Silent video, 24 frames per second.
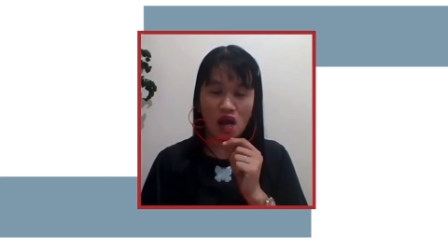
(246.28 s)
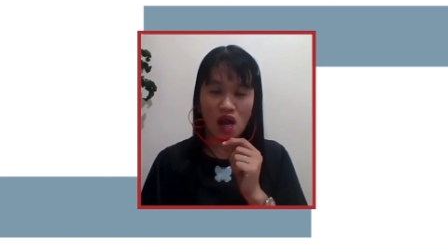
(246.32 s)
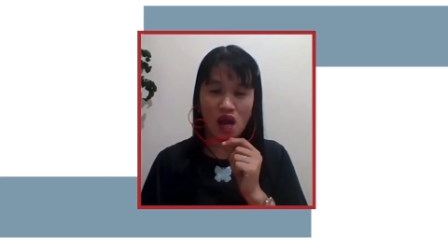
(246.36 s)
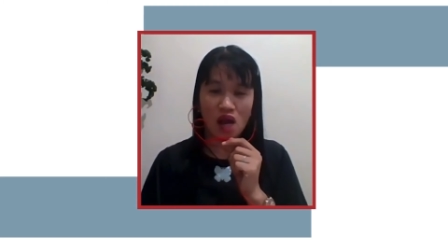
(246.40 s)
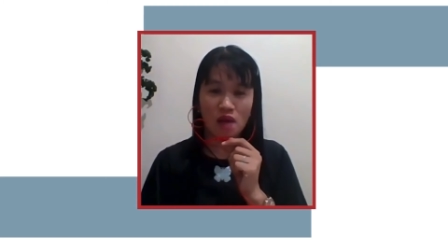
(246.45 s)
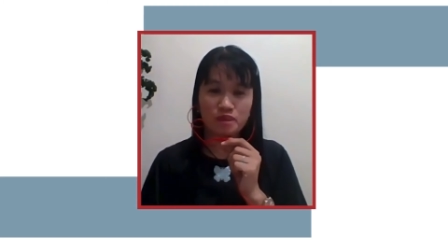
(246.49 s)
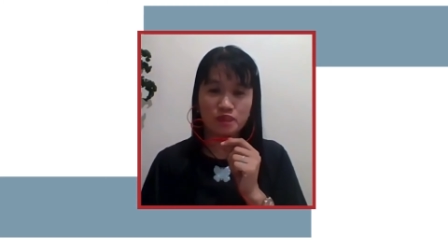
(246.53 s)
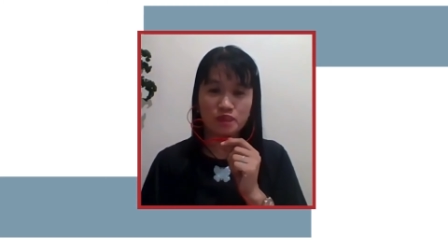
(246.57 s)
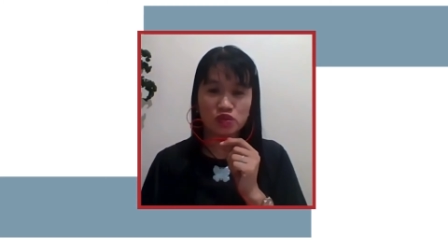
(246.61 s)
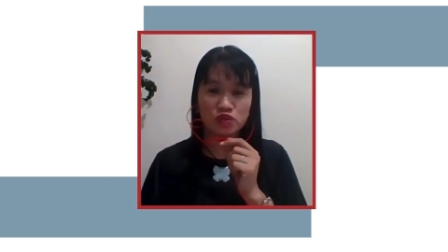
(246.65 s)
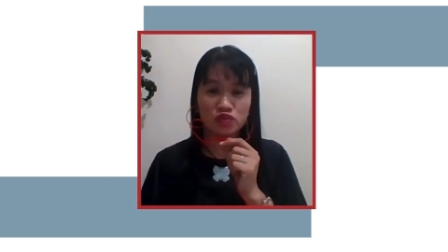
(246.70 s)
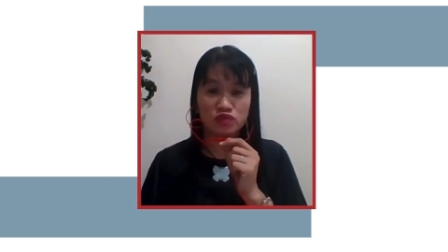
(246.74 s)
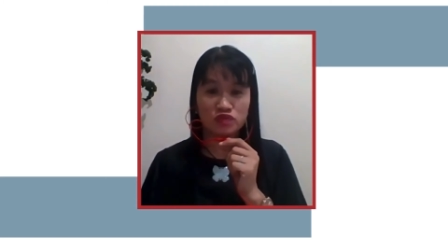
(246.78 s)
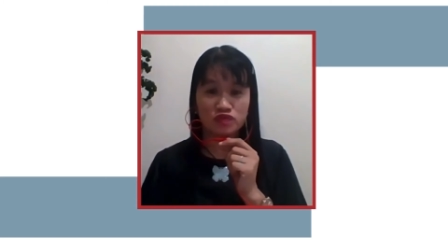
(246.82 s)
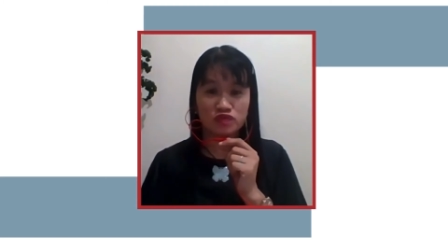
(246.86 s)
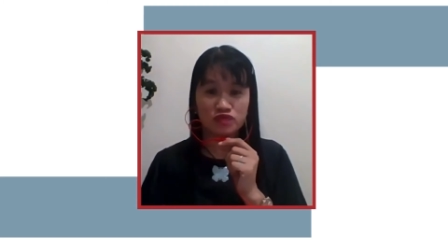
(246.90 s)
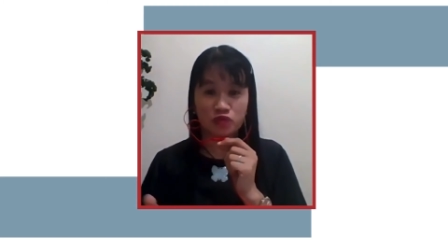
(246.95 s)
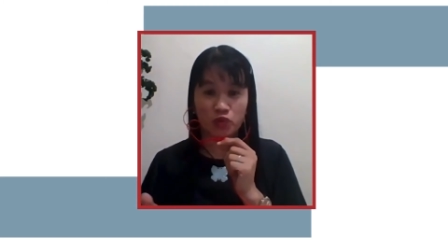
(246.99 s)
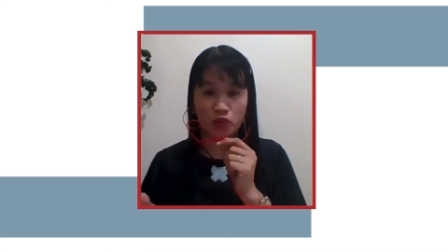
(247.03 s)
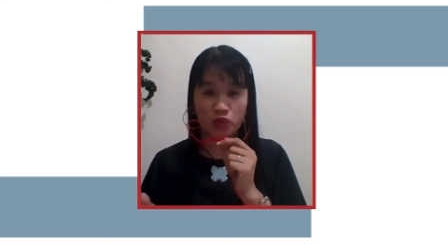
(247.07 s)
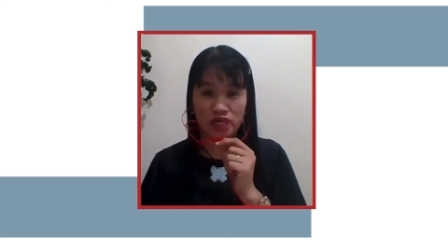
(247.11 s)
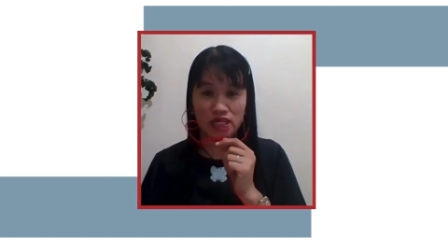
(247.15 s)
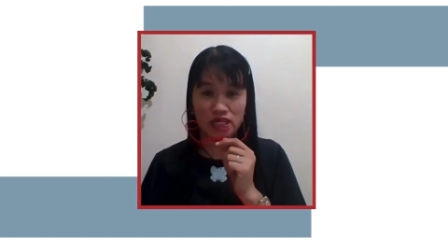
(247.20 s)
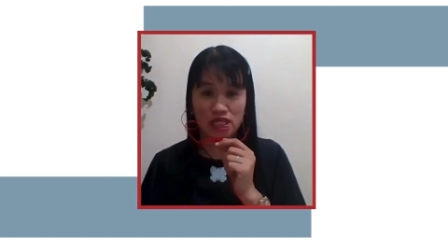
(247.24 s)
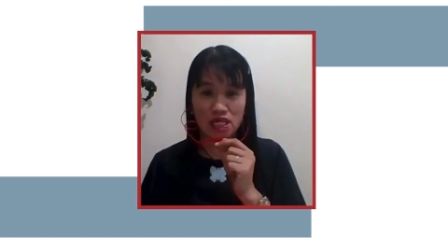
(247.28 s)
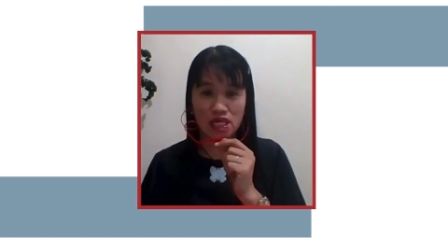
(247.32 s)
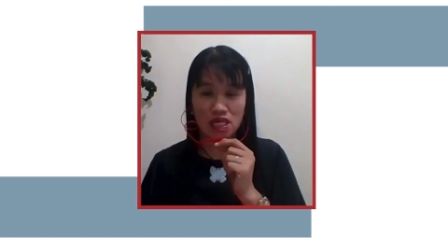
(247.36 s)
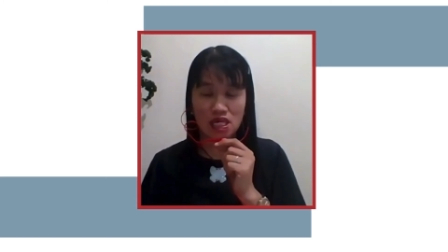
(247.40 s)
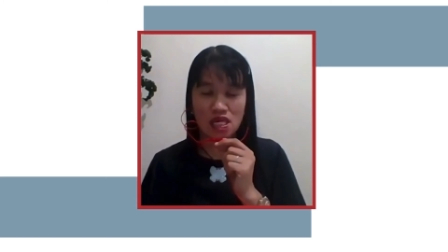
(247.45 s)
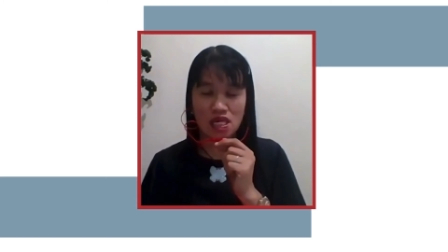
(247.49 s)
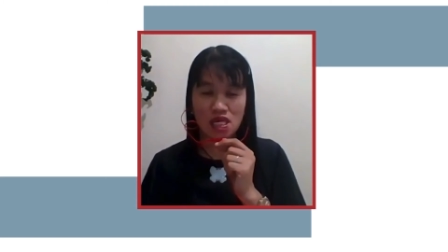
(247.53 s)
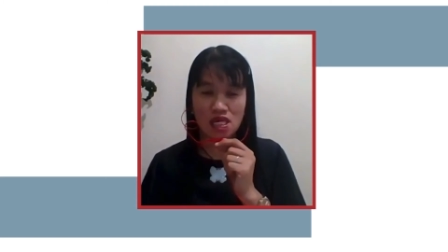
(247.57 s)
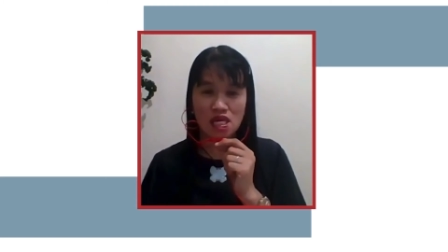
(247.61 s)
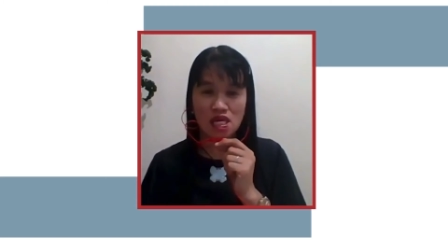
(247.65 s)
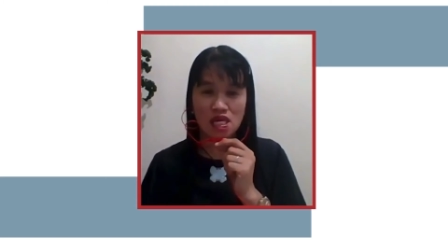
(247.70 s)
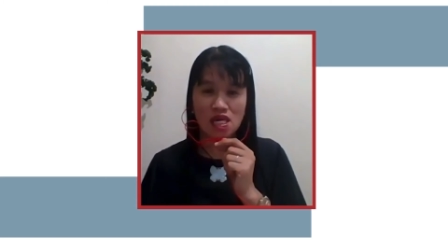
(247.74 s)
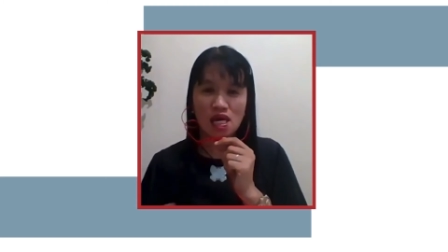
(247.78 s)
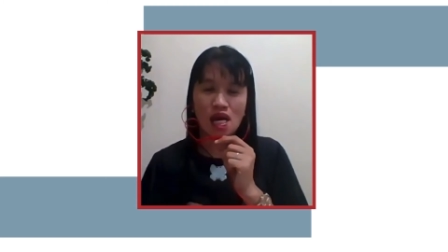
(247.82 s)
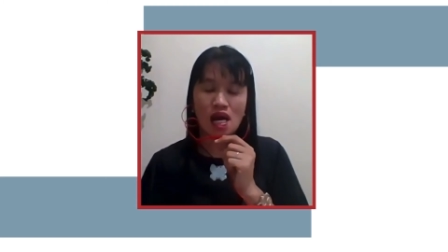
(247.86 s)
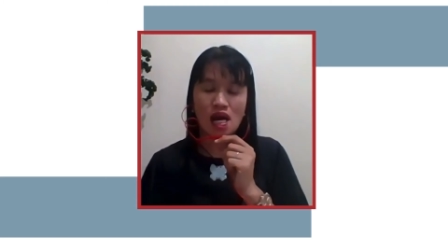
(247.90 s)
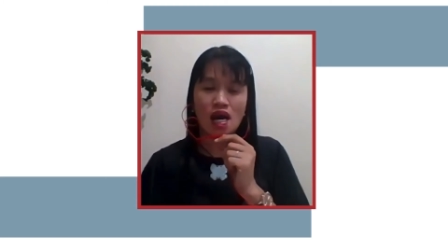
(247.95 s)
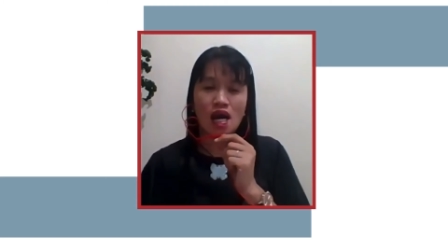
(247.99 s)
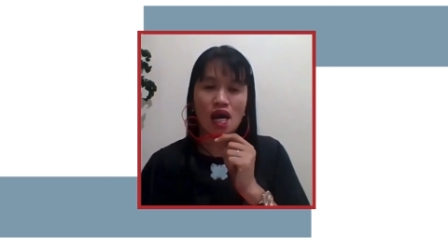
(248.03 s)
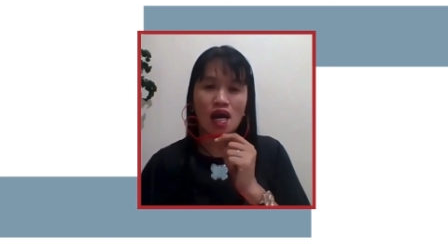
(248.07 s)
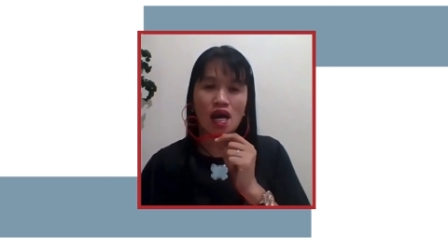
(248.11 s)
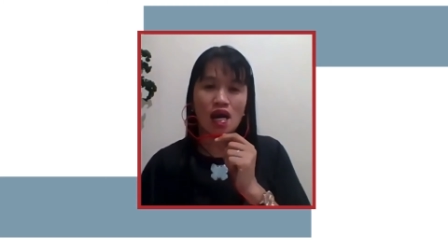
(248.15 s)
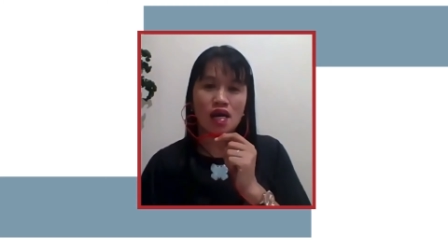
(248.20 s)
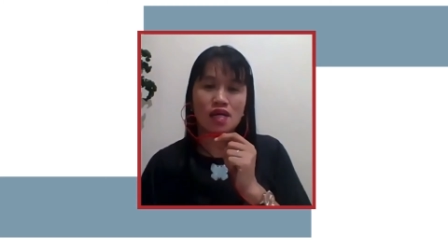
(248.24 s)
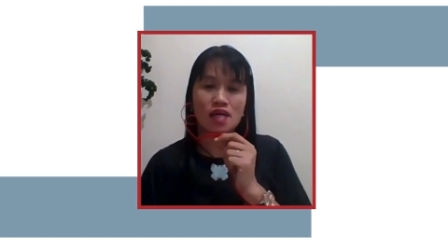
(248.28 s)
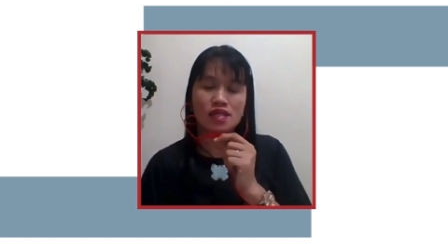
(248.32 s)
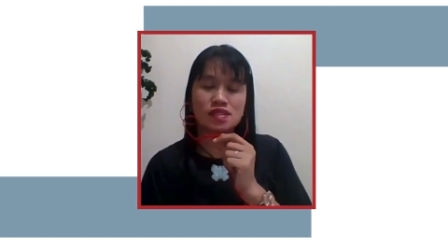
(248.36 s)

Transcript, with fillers: up to 40 uh,